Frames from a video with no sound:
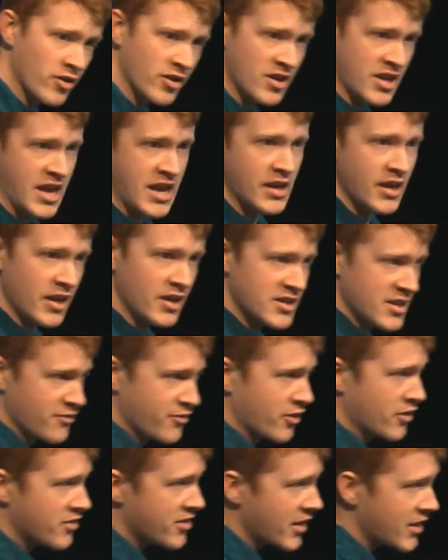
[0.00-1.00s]
and eating
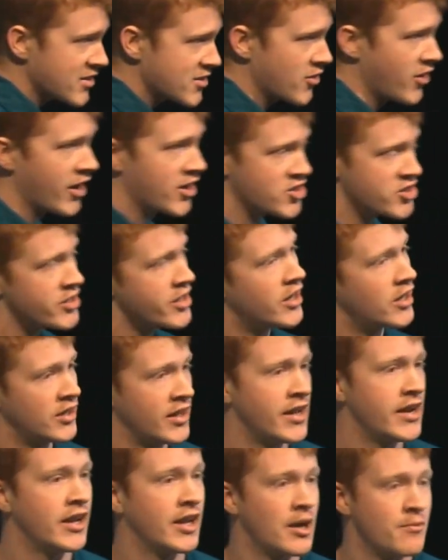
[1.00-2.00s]
different things, they're actually
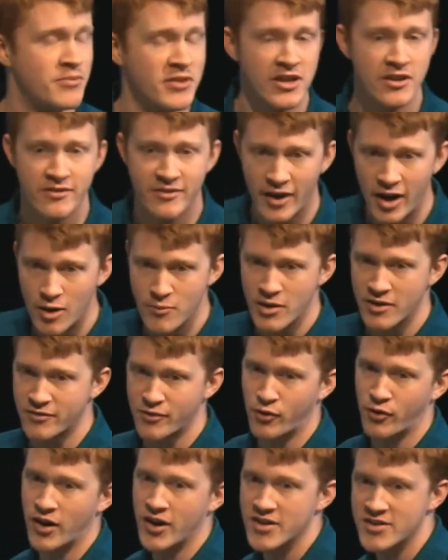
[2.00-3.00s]
cleaning up the environment
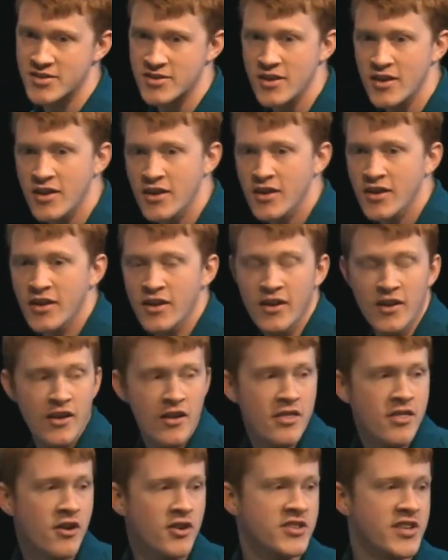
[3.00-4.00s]
for us.
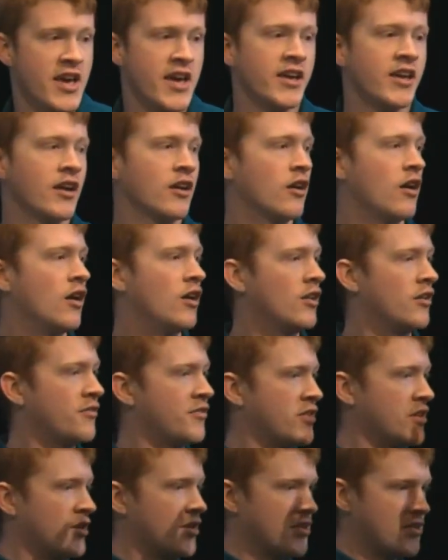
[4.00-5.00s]
They're taking all of
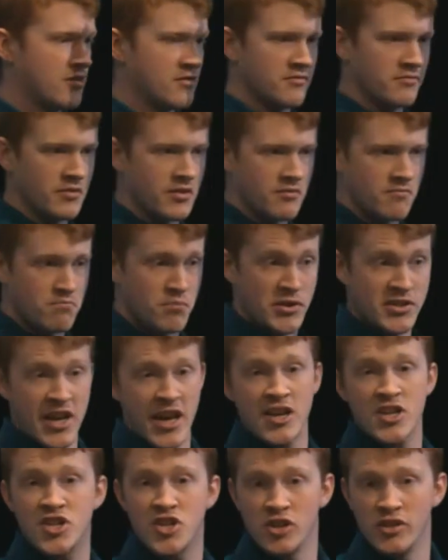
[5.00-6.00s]
the
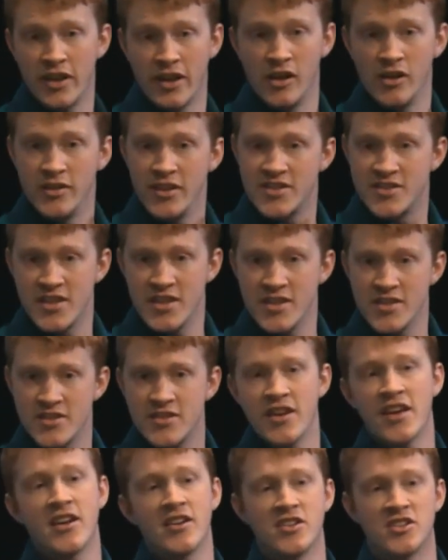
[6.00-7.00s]
potential illnesses
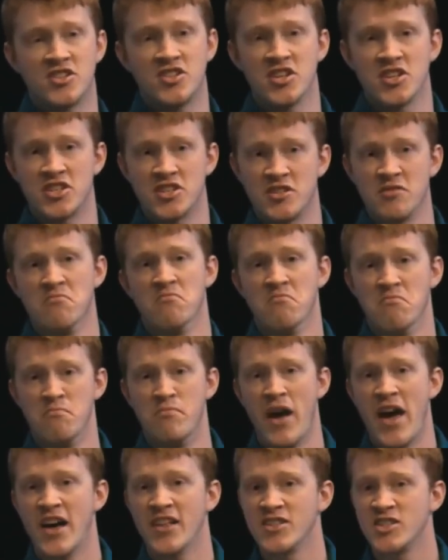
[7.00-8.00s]
and just
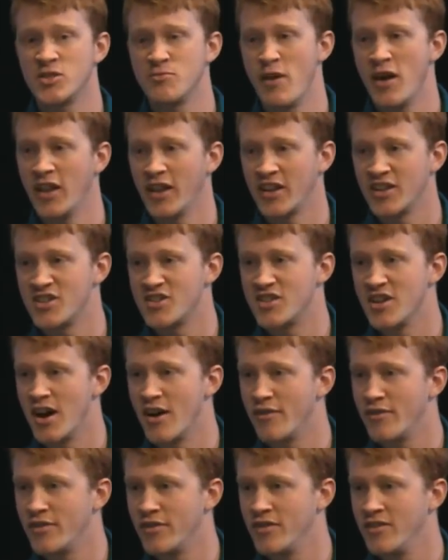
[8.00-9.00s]
bad smelling
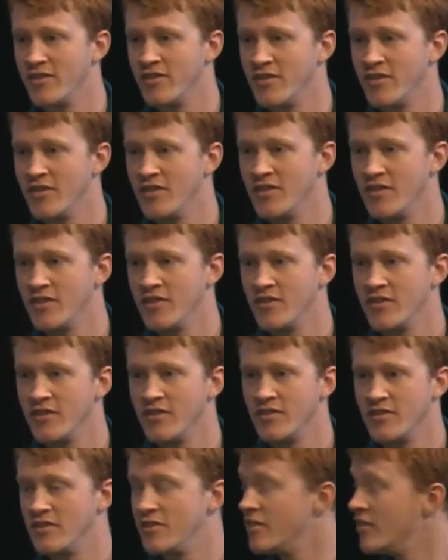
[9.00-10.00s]
stuff
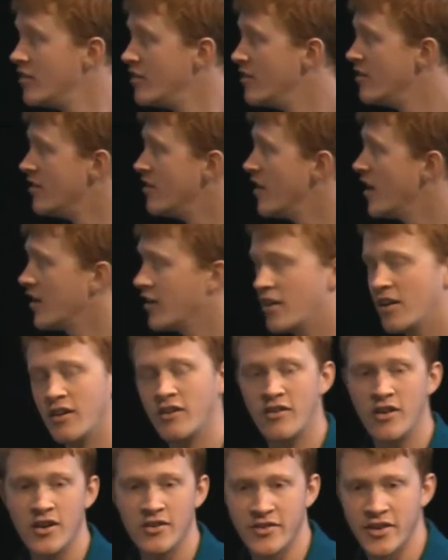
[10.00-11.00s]
and getting
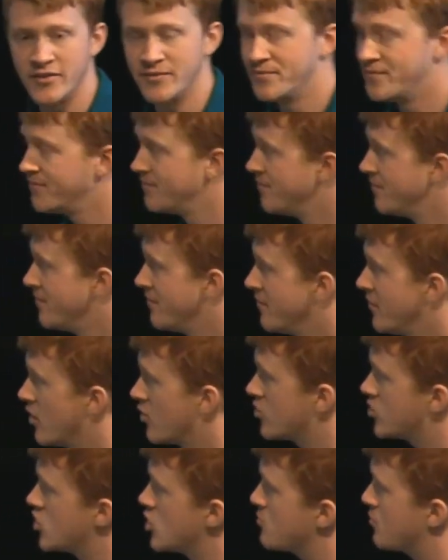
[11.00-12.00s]
rid of it. They're
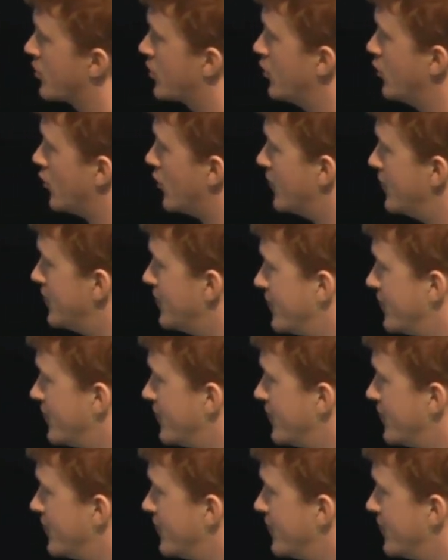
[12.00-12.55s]
super cool.